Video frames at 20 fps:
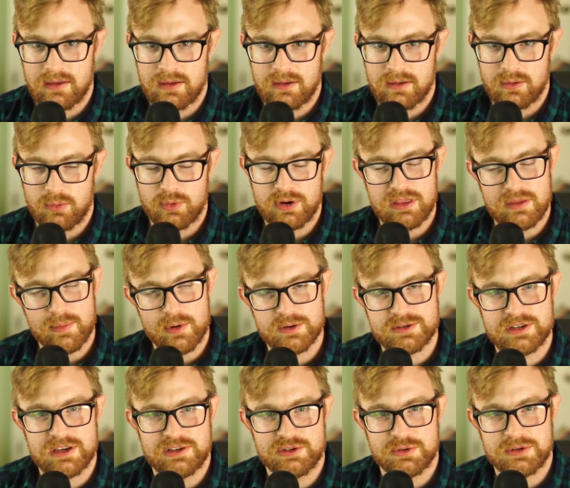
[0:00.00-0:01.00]
One of the
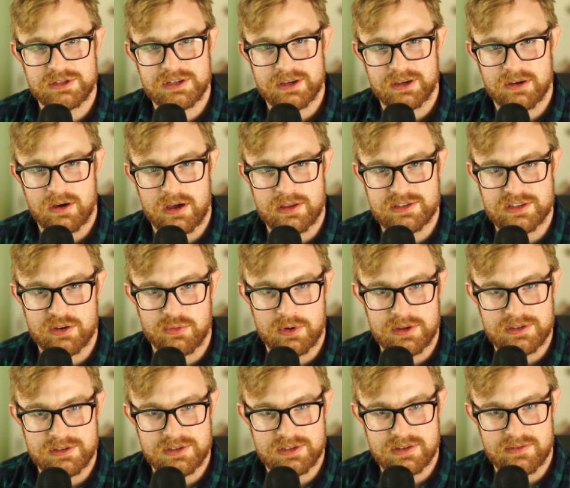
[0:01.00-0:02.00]
most interesting
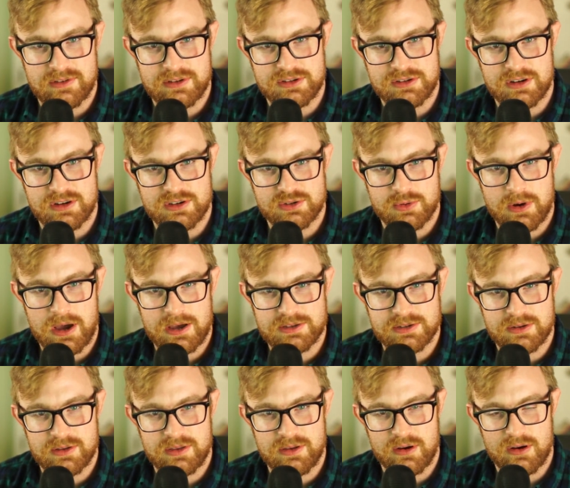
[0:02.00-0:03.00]
consequences of the
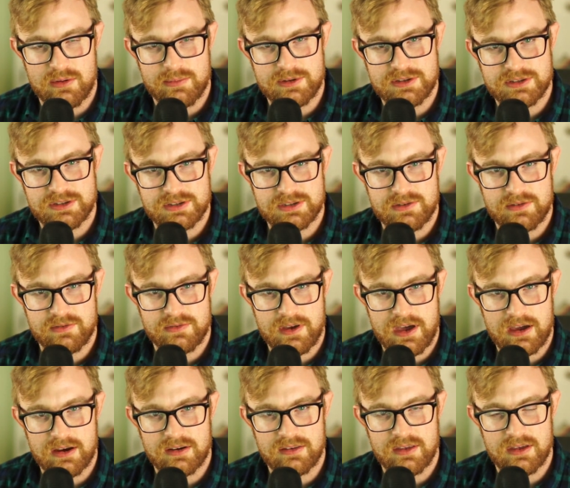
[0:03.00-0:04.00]
Church-Rosser theorem is just the
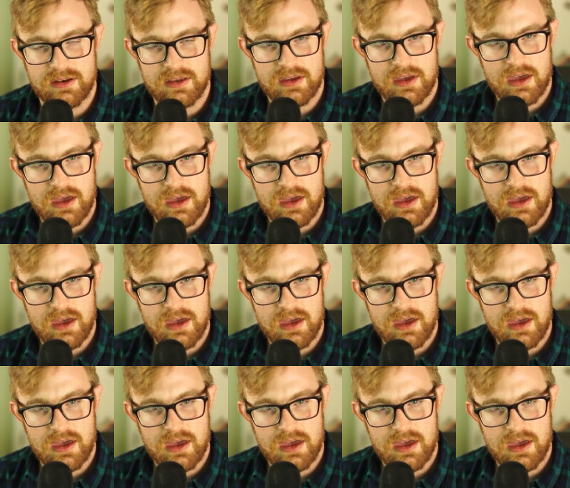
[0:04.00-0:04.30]
fact that